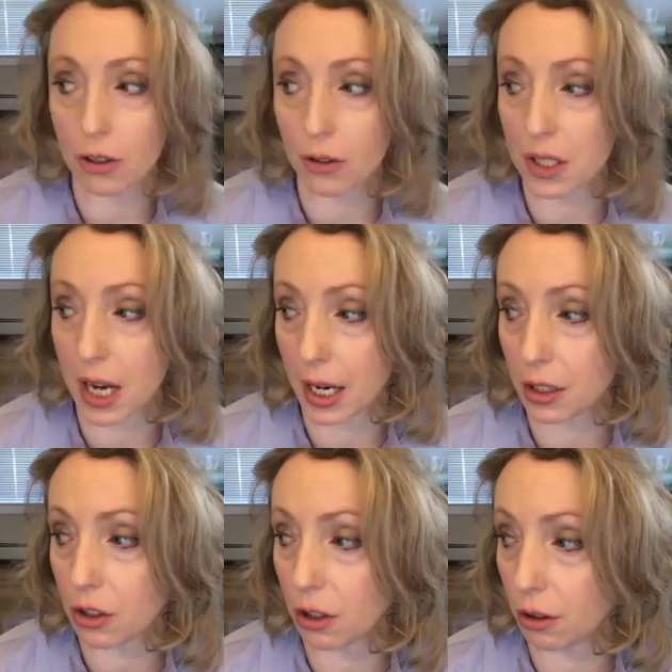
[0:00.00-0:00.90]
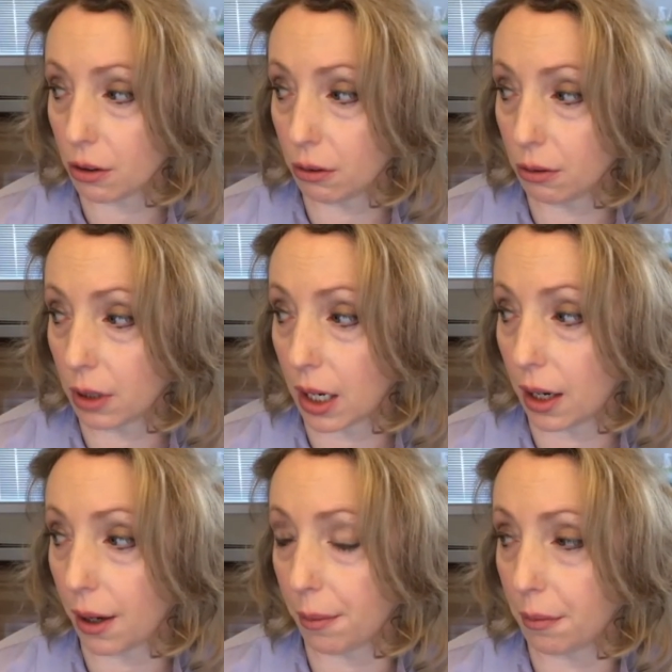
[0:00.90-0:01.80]
you say to
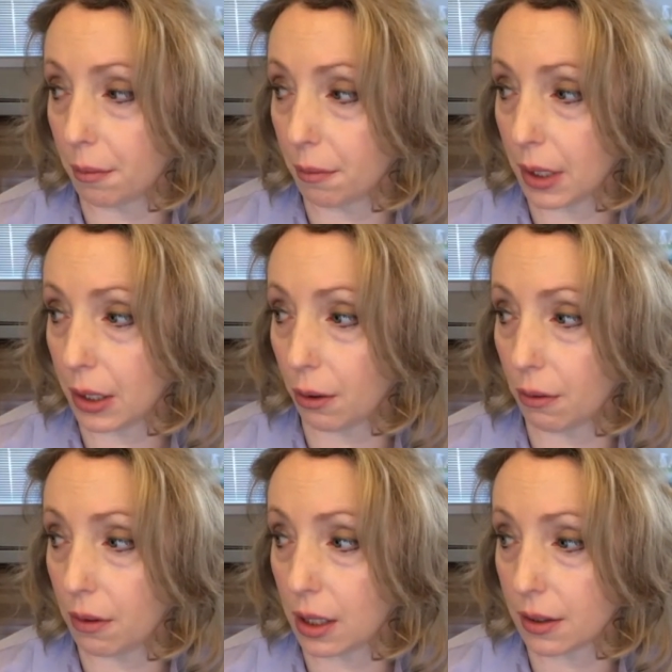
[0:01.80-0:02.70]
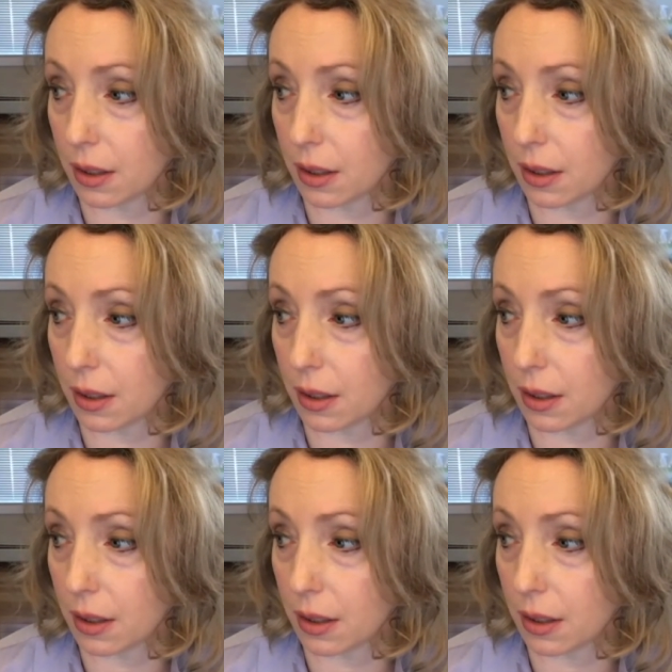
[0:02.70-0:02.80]
the